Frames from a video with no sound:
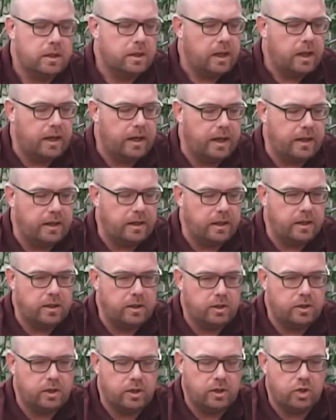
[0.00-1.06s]
and then
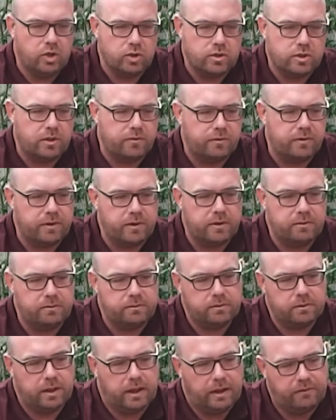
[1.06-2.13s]
you can cut off they
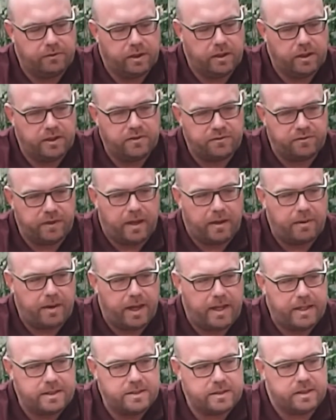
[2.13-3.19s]
have the nice flower
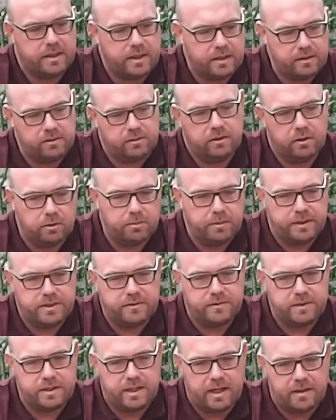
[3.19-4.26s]
heads and then a long bit
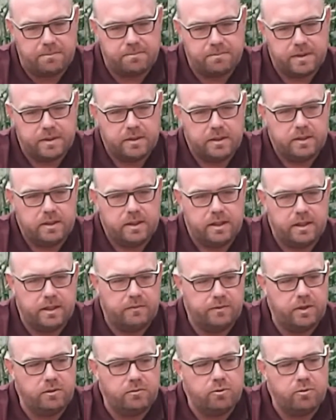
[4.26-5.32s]
of stem. And
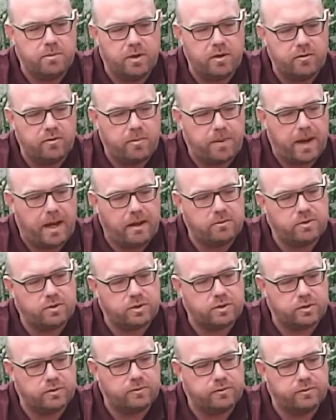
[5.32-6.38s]
if you remove about
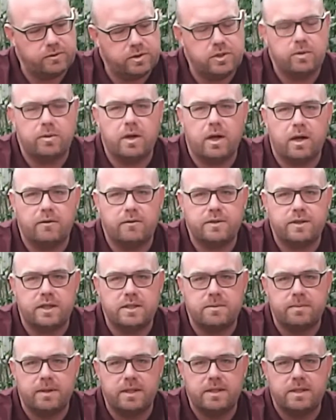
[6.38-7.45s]
sort of 2.5
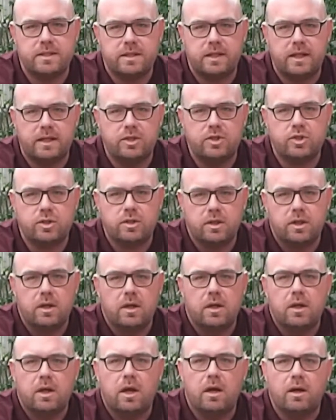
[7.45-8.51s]
centimetres, an inch
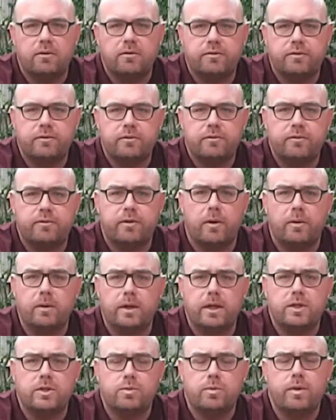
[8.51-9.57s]
of
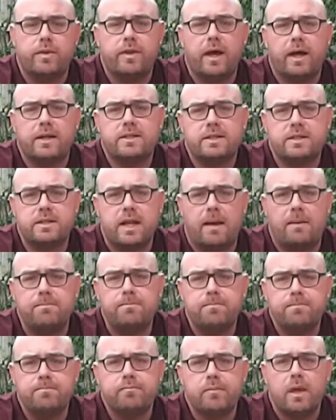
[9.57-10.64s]
foliage with that stem,
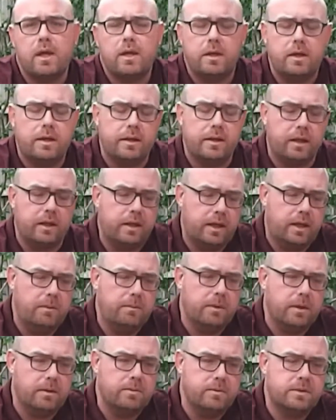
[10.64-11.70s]
you can then keep
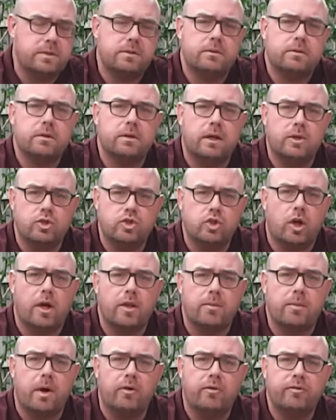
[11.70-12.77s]
those and dry
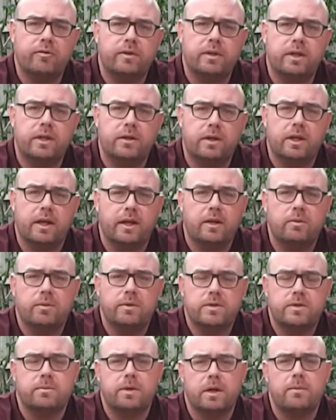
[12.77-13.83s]
them off, and you can end up
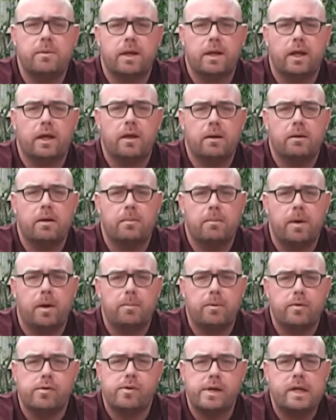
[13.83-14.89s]
with something a bit like a
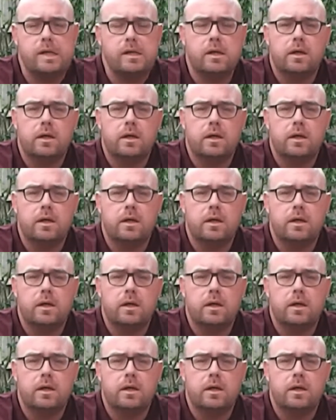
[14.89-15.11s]
potpourri,